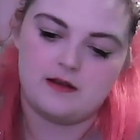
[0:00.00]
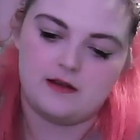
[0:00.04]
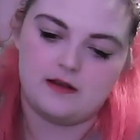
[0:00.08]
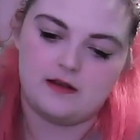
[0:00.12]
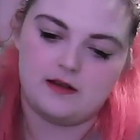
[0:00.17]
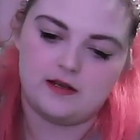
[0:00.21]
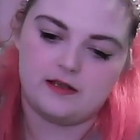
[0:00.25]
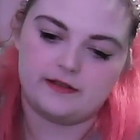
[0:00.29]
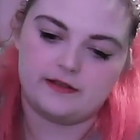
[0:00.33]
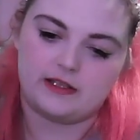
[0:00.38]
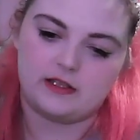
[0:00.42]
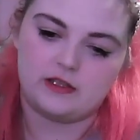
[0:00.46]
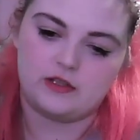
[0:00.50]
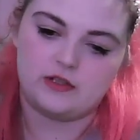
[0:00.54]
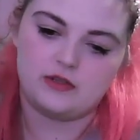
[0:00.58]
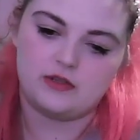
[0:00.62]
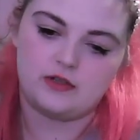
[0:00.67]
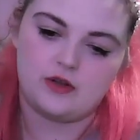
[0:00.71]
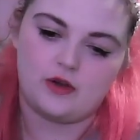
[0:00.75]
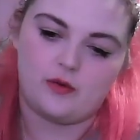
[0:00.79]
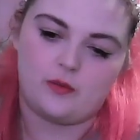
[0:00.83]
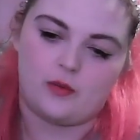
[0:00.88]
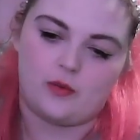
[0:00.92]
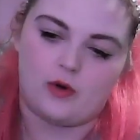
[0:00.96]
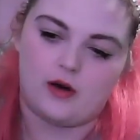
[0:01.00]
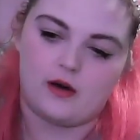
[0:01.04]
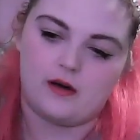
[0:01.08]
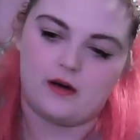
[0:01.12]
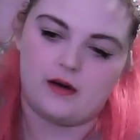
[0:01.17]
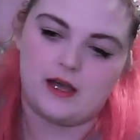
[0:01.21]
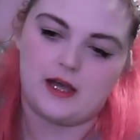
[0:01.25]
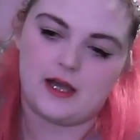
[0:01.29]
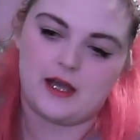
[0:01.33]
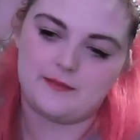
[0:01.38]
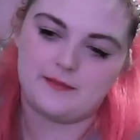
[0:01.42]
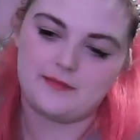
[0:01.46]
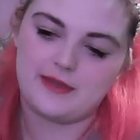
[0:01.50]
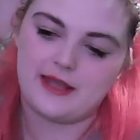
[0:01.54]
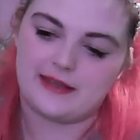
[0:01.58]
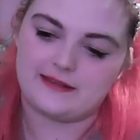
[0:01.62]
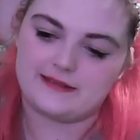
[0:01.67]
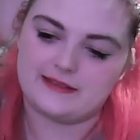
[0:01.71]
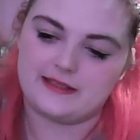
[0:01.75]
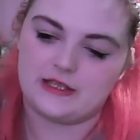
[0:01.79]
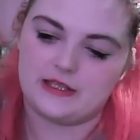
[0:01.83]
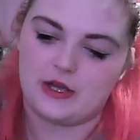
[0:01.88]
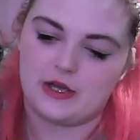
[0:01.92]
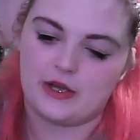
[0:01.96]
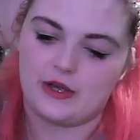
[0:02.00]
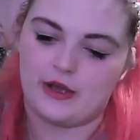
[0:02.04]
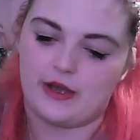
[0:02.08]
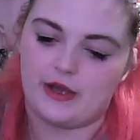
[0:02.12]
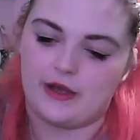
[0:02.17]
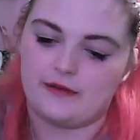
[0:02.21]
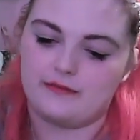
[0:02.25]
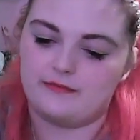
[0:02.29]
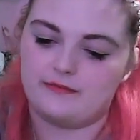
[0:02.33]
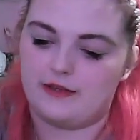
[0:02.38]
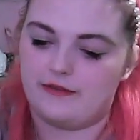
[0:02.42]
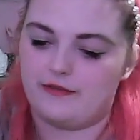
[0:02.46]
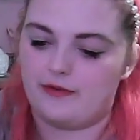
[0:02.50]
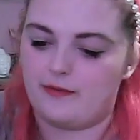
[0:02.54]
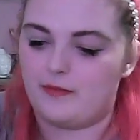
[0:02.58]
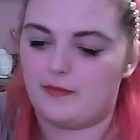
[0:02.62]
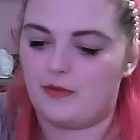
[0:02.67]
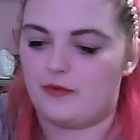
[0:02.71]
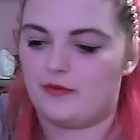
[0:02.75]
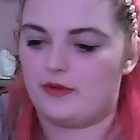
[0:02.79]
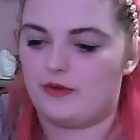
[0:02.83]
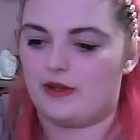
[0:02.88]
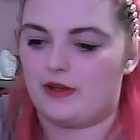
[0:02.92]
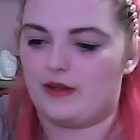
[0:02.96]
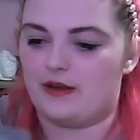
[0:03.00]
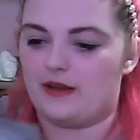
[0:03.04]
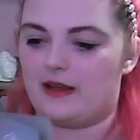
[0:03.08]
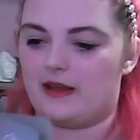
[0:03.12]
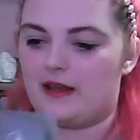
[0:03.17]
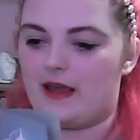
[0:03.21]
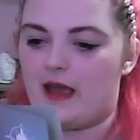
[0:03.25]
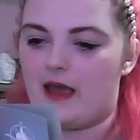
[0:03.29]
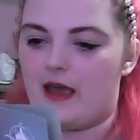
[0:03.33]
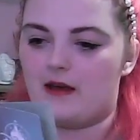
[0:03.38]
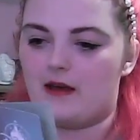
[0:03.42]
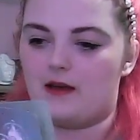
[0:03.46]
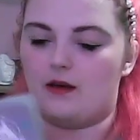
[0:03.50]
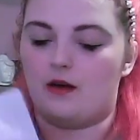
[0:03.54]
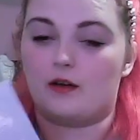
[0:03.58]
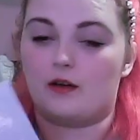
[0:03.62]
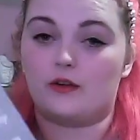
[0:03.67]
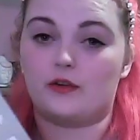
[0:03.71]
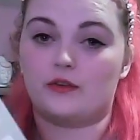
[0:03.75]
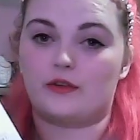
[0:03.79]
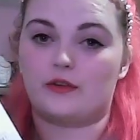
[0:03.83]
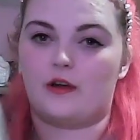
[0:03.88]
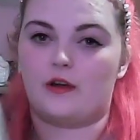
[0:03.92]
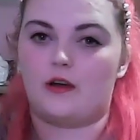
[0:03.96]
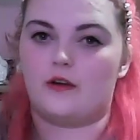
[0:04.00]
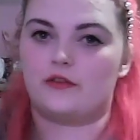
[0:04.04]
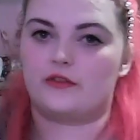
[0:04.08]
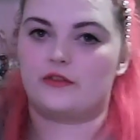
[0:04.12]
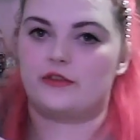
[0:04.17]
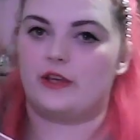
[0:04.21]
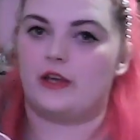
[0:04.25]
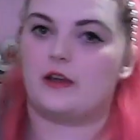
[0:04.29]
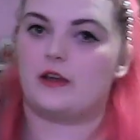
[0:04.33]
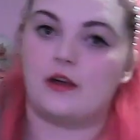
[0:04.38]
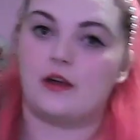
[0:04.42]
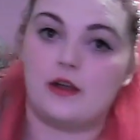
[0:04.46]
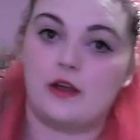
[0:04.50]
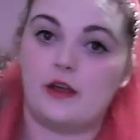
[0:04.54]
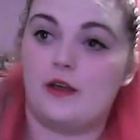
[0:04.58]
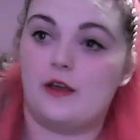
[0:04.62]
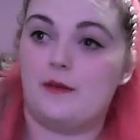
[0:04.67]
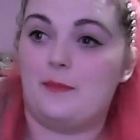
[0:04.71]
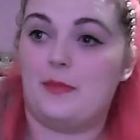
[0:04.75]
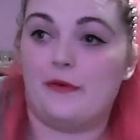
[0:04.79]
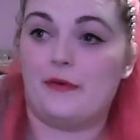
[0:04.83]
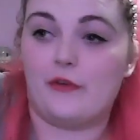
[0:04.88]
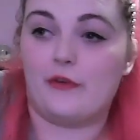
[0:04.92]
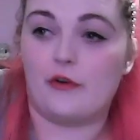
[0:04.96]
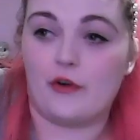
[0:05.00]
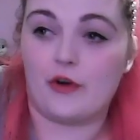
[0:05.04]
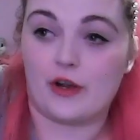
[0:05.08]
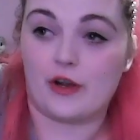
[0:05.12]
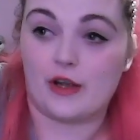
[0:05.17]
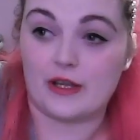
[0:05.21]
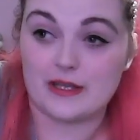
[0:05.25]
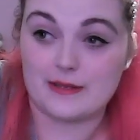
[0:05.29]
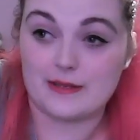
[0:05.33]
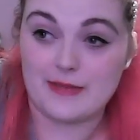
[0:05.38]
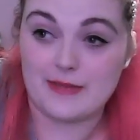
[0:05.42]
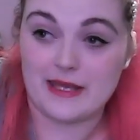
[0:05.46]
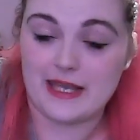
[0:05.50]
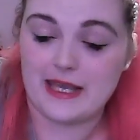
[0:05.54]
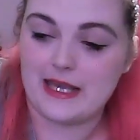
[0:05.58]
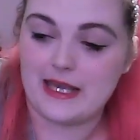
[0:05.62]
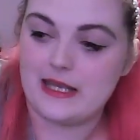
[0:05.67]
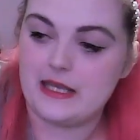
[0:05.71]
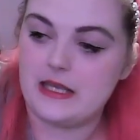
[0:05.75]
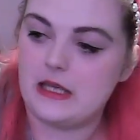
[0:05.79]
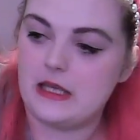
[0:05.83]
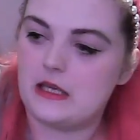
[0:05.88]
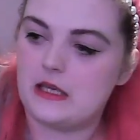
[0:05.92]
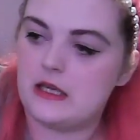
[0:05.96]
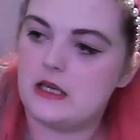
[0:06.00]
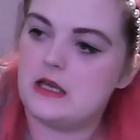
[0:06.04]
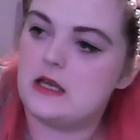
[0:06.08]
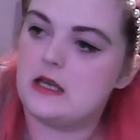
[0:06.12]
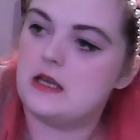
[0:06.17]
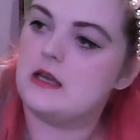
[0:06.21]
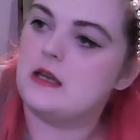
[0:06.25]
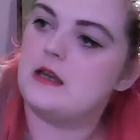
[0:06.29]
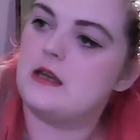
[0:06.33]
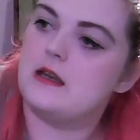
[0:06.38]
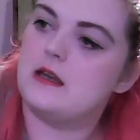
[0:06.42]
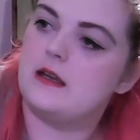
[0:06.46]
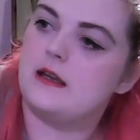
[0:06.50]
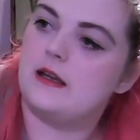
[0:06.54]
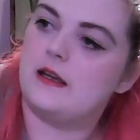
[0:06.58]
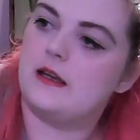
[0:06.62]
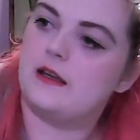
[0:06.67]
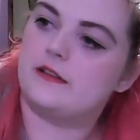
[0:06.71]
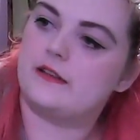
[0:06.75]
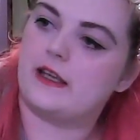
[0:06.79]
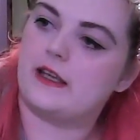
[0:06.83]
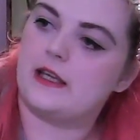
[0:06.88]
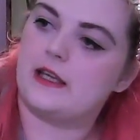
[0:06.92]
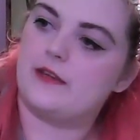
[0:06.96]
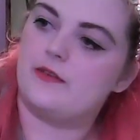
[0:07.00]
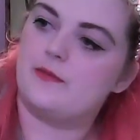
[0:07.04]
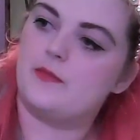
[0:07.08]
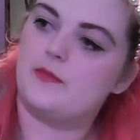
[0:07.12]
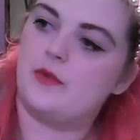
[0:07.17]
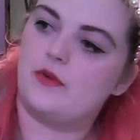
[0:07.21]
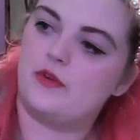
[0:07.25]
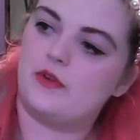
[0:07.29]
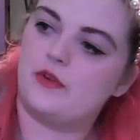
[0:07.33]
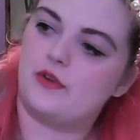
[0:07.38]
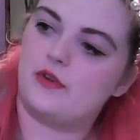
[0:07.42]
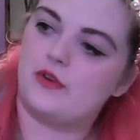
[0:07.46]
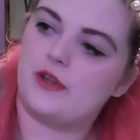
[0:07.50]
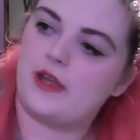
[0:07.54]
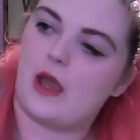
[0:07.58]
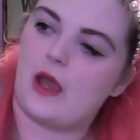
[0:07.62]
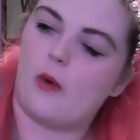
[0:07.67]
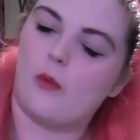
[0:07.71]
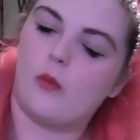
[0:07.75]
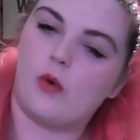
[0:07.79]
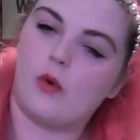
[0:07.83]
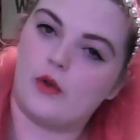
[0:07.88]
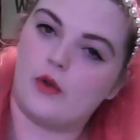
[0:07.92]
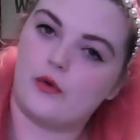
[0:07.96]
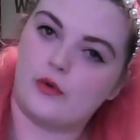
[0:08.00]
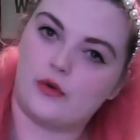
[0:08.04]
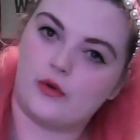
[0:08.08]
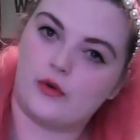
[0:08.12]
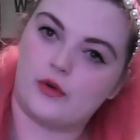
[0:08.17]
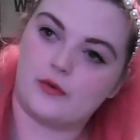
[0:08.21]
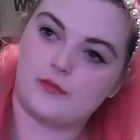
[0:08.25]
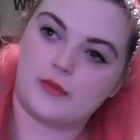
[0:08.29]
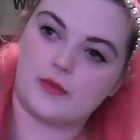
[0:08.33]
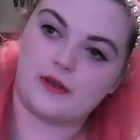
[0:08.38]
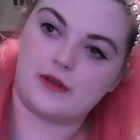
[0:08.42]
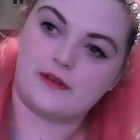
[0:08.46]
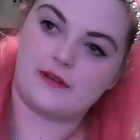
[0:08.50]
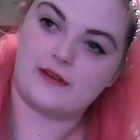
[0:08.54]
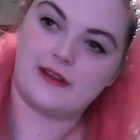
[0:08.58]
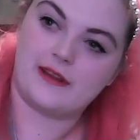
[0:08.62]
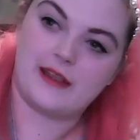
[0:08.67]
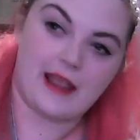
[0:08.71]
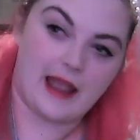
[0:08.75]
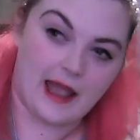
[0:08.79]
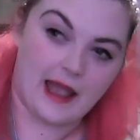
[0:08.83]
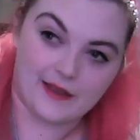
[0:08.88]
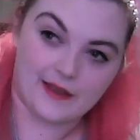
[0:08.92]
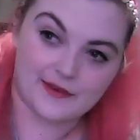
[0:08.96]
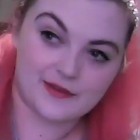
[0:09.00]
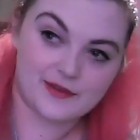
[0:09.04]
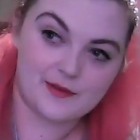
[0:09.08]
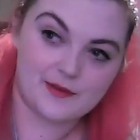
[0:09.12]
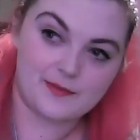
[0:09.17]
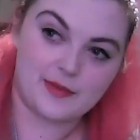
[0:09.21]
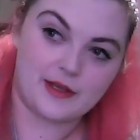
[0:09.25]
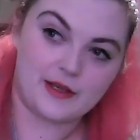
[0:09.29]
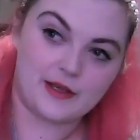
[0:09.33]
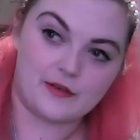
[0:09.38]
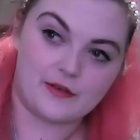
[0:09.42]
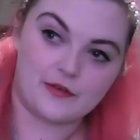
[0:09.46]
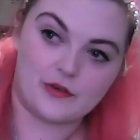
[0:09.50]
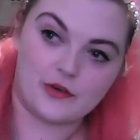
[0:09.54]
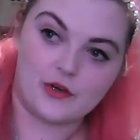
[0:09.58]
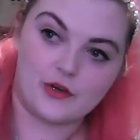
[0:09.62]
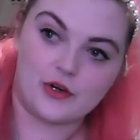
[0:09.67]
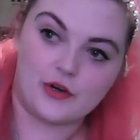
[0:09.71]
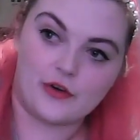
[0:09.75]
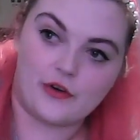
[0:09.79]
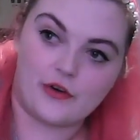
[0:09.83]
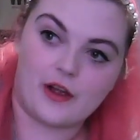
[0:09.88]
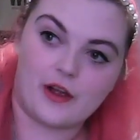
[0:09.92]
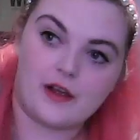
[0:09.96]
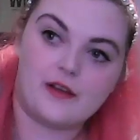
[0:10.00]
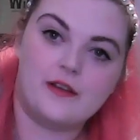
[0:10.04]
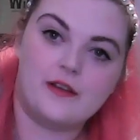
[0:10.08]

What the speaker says: I was like, you know what? I'm getting her. If I'm only going to get, because obviously I got her before I got the Mickey. I was like, if I'm only going to get one ornament, it has to be Aurora.